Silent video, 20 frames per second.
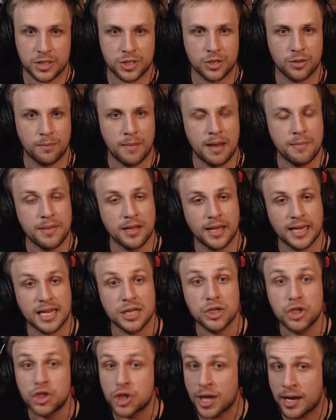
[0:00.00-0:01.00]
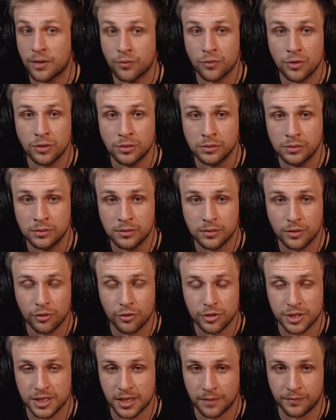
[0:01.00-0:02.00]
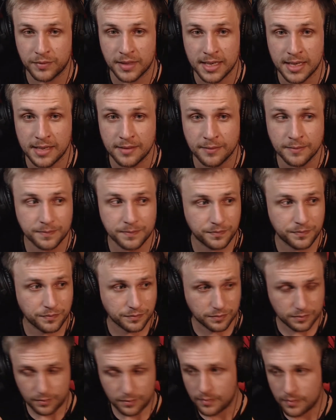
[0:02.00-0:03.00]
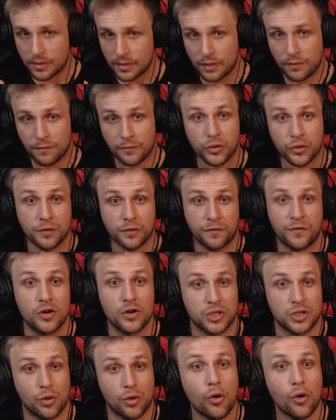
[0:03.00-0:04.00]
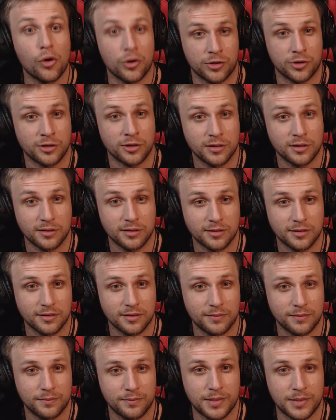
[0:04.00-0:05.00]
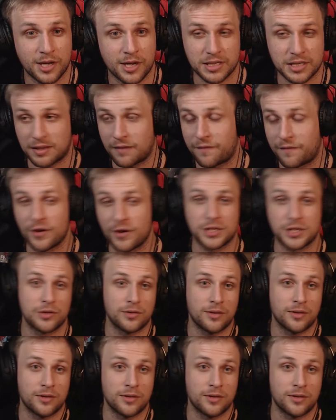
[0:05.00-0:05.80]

maybe like a general or something for the First Order. Because the First